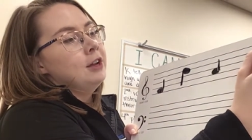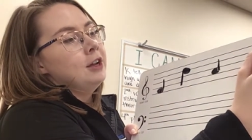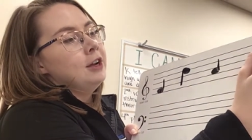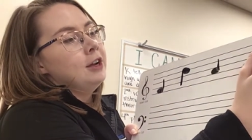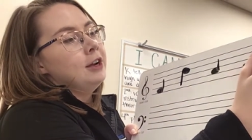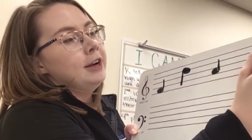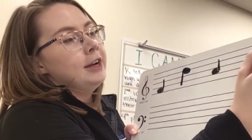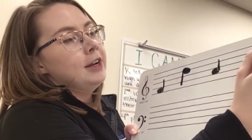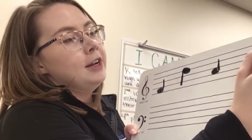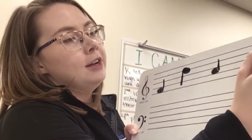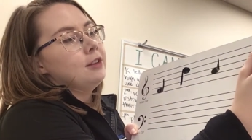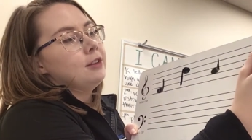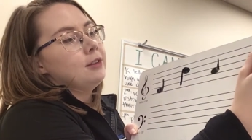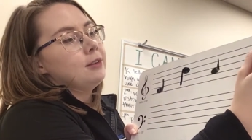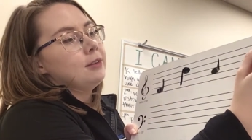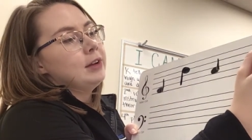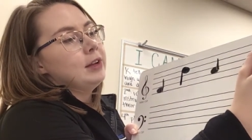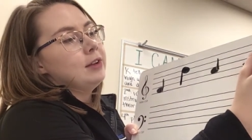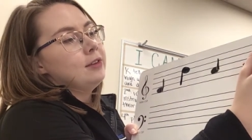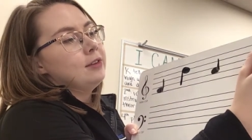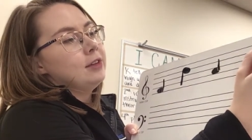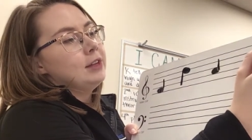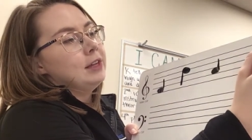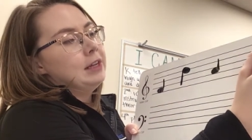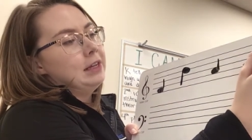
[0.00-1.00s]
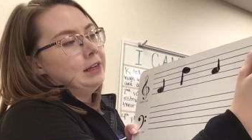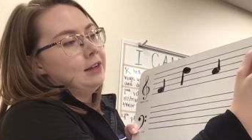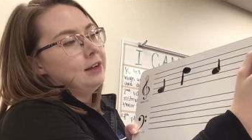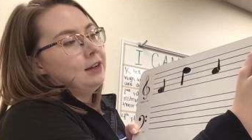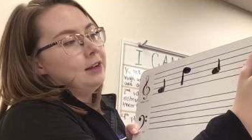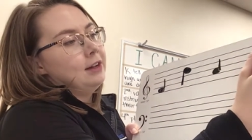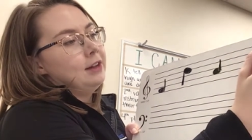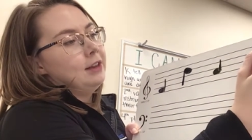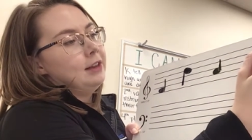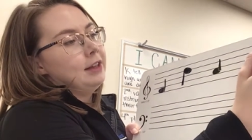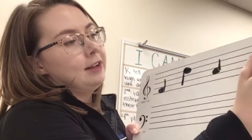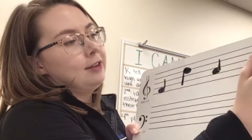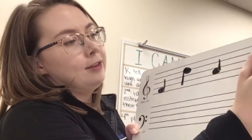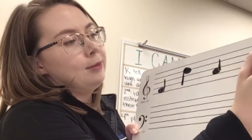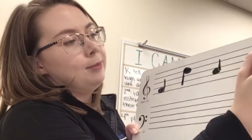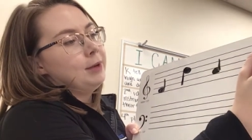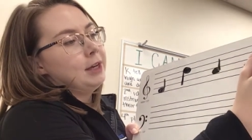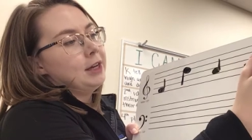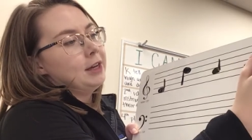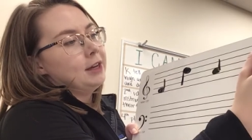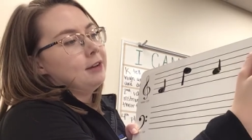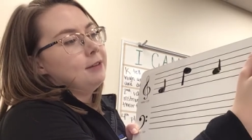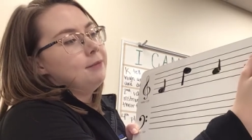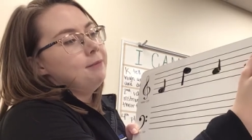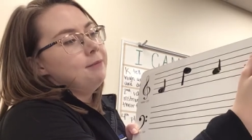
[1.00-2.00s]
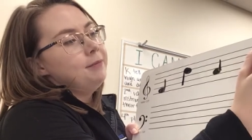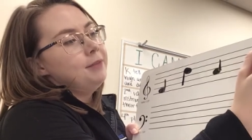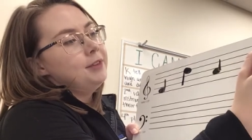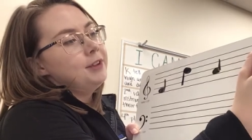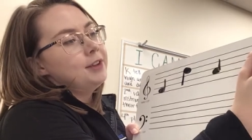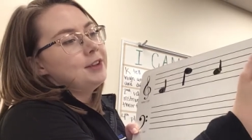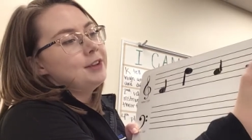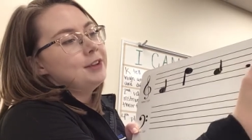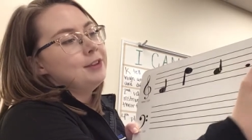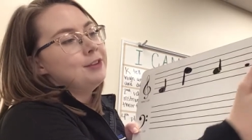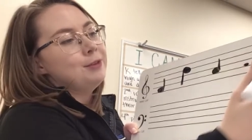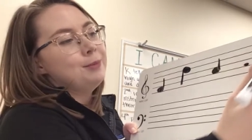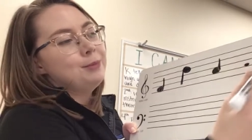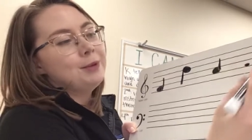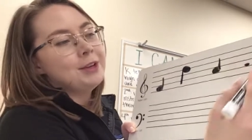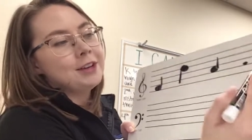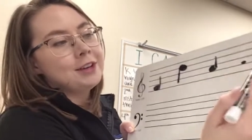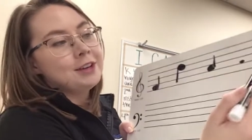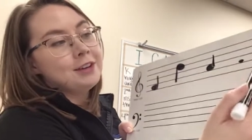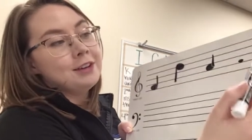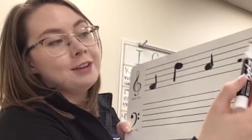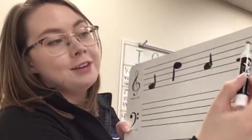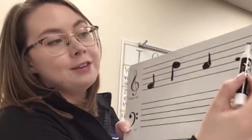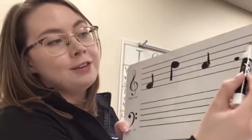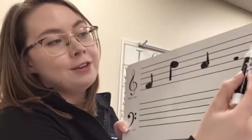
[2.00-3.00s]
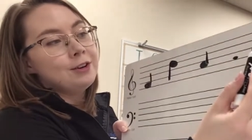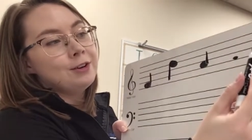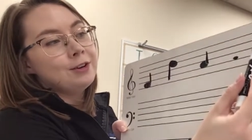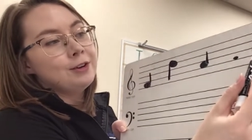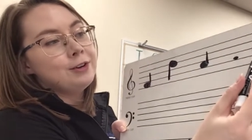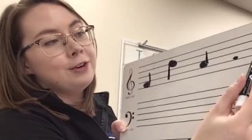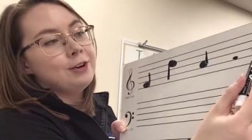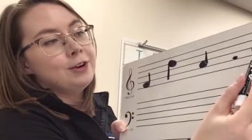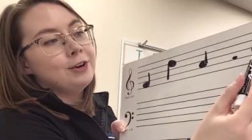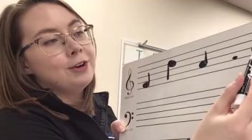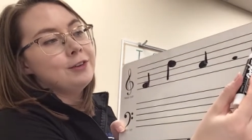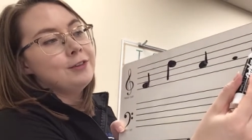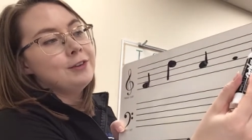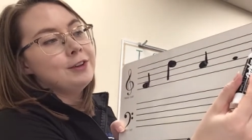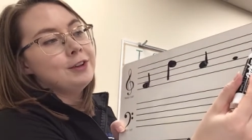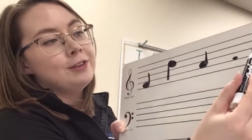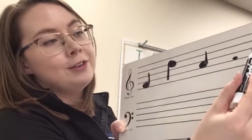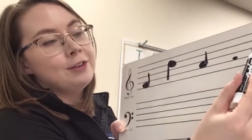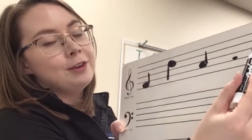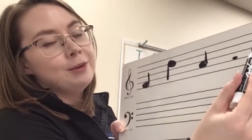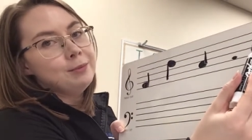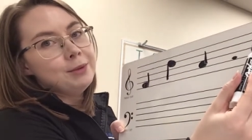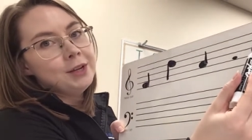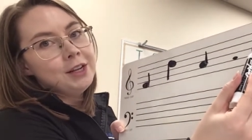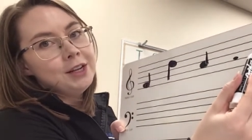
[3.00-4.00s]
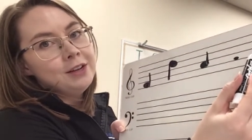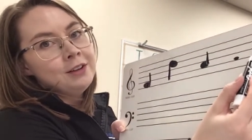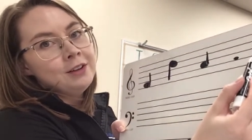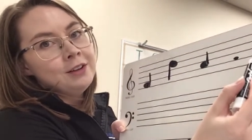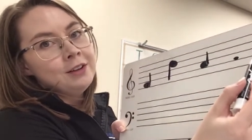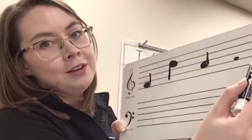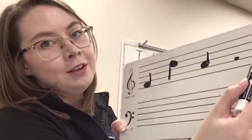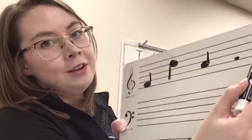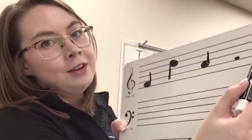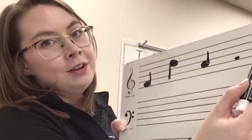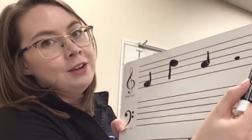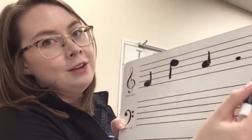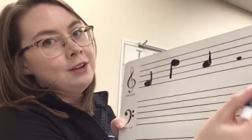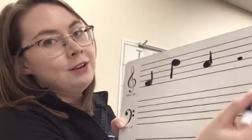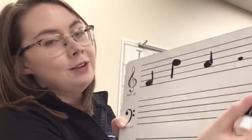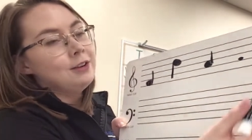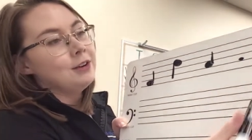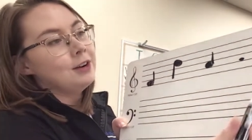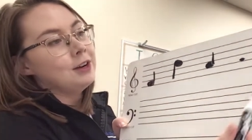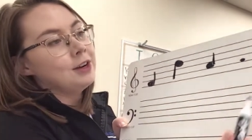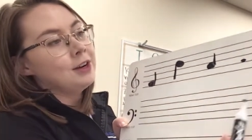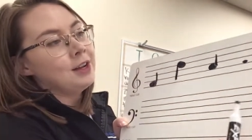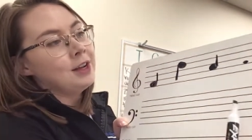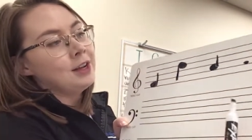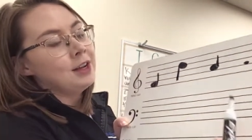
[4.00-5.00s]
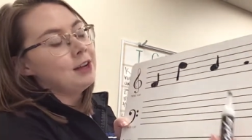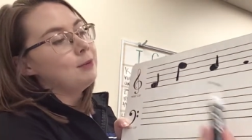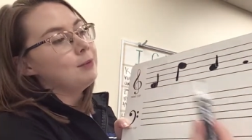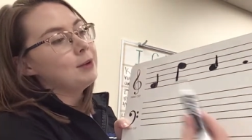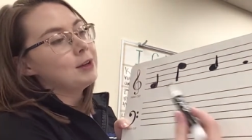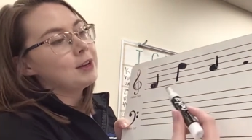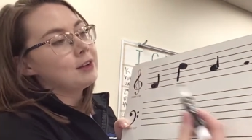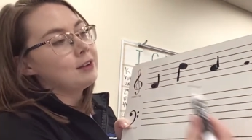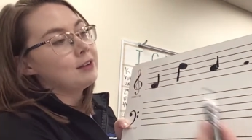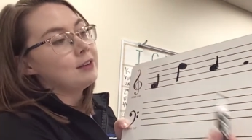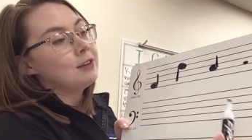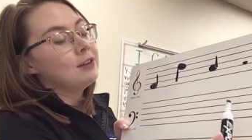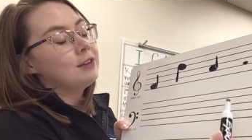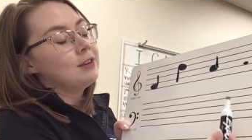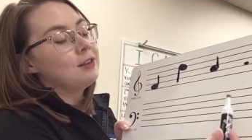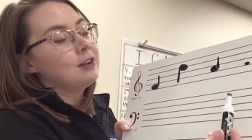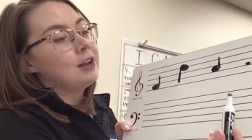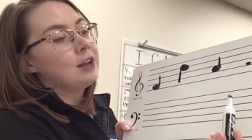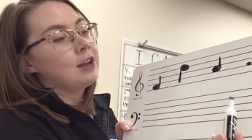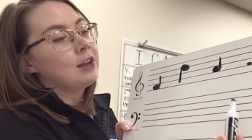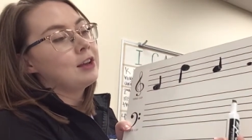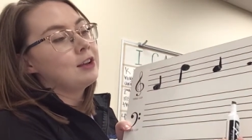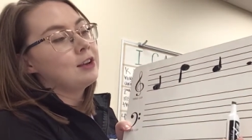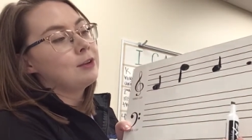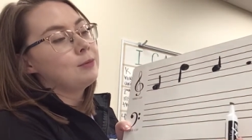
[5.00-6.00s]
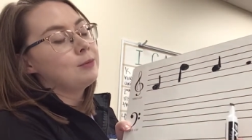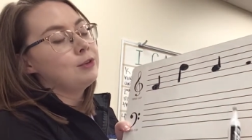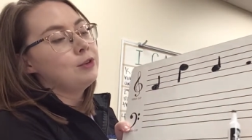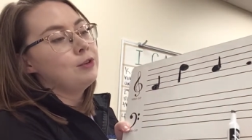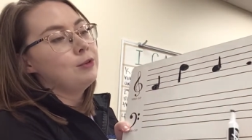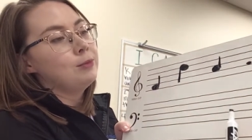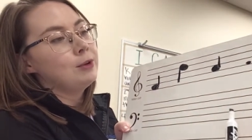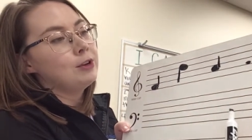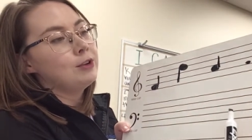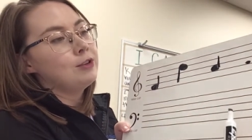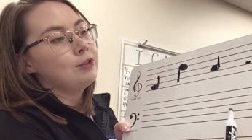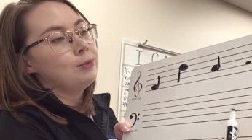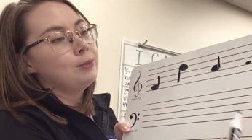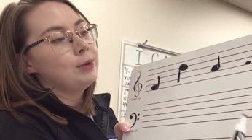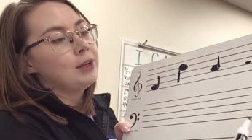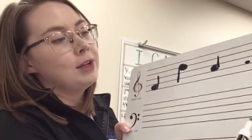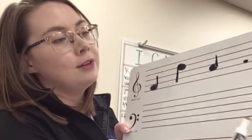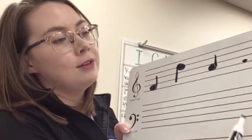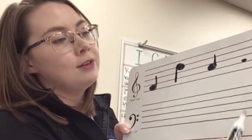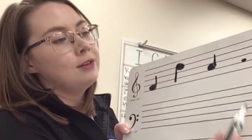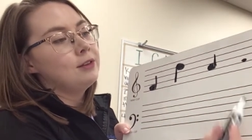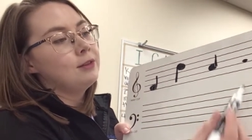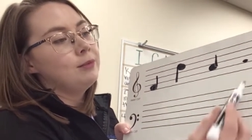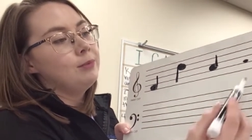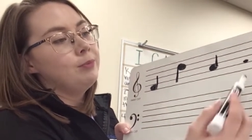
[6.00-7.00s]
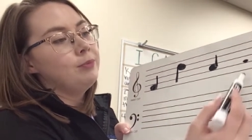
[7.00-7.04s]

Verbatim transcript: all right, and the reason that's bad is because you don't know if it's a B or an A because it's taking up too much space.